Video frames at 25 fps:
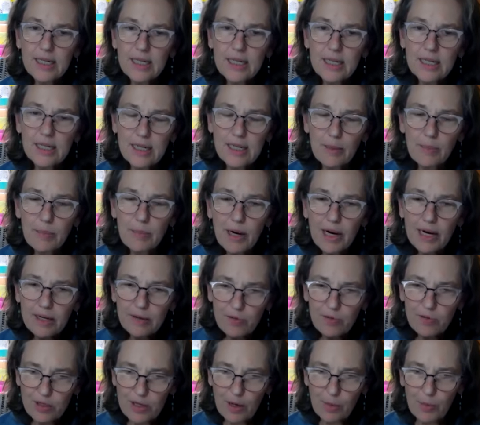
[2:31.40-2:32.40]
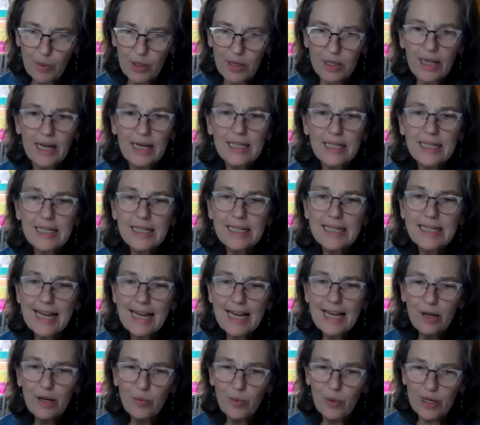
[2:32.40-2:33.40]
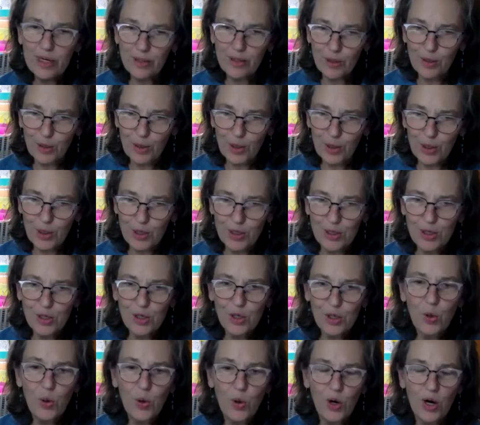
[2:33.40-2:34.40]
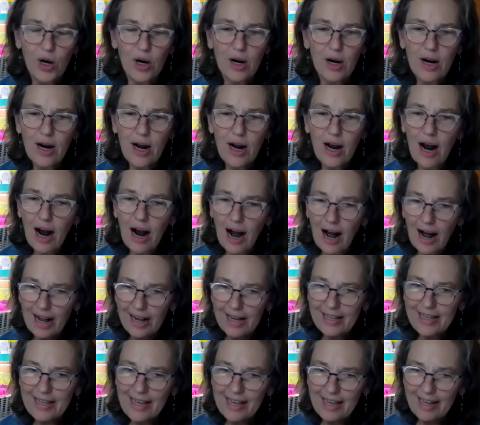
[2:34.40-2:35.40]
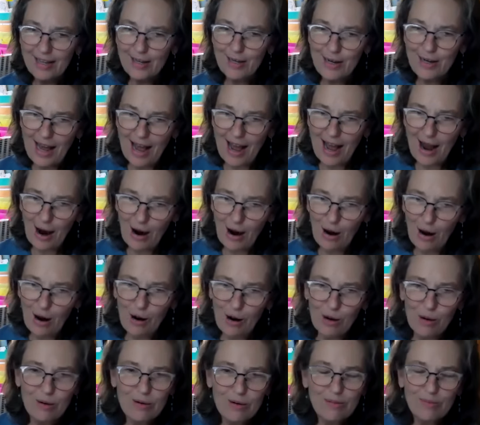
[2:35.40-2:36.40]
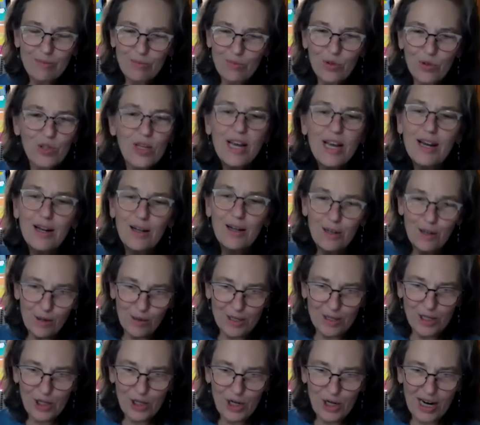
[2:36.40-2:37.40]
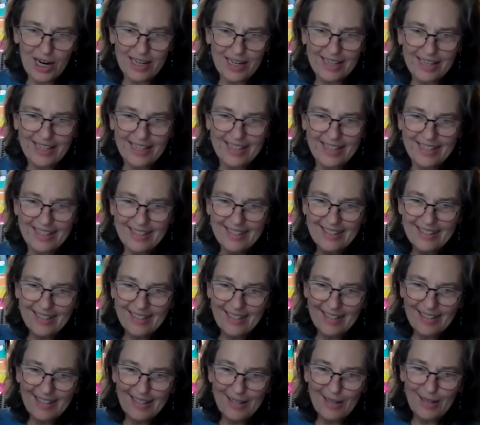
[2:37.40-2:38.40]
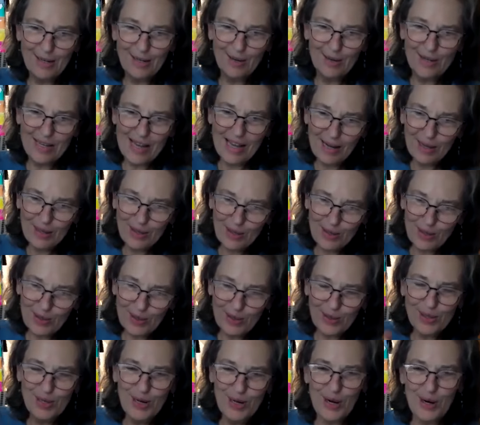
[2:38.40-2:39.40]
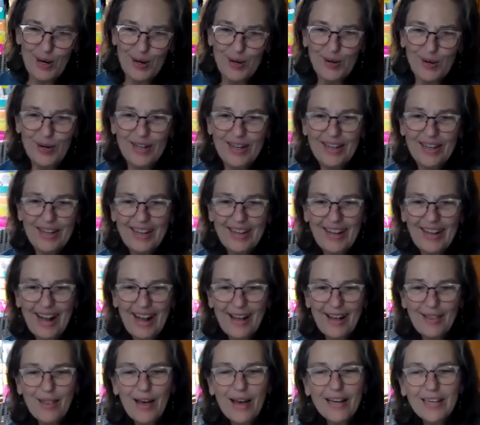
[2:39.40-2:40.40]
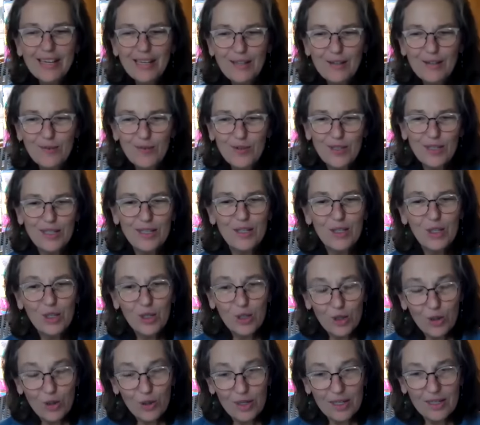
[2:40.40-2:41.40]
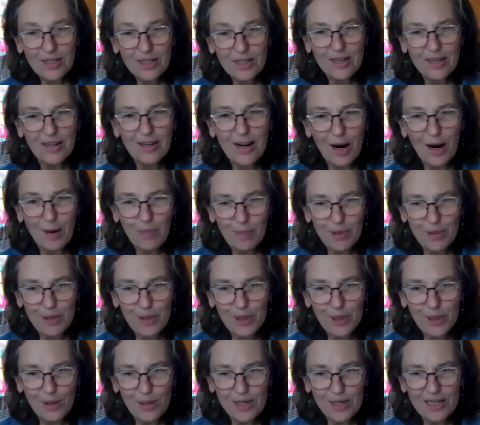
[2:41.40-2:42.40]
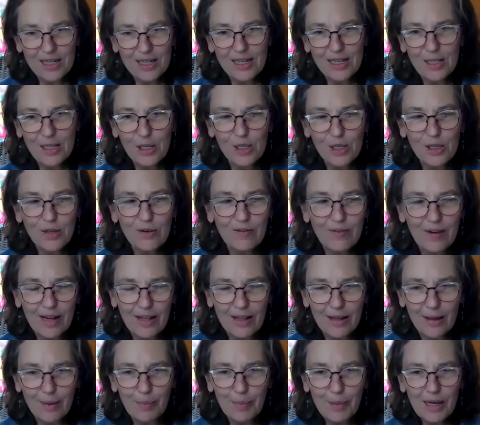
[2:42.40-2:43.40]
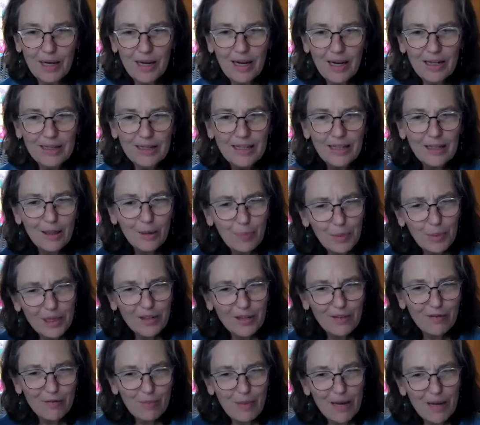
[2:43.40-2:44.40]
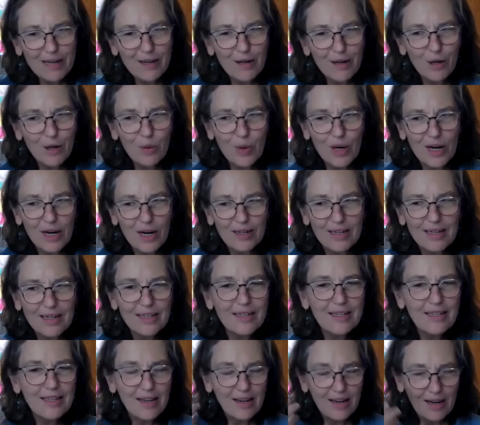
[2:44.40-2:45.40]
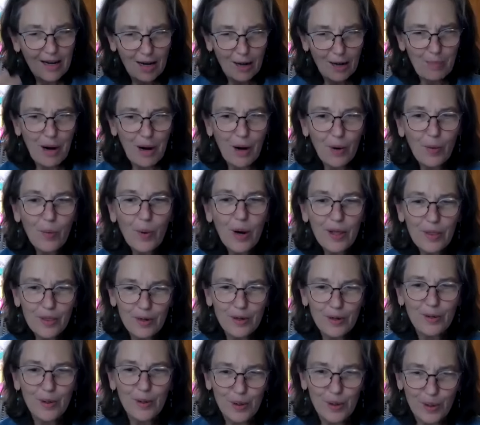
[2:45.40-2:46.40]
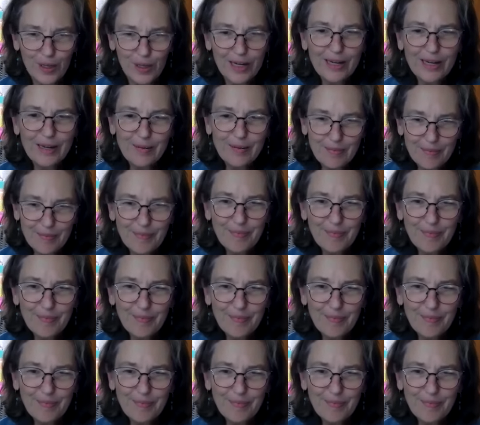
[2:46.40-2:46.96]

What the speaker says: some kind of summary like, today we learned, or I can now say hello in Chinese, yes or no. And that gives the students an opportunity to develop a little bit of meta awareness about what they're learning.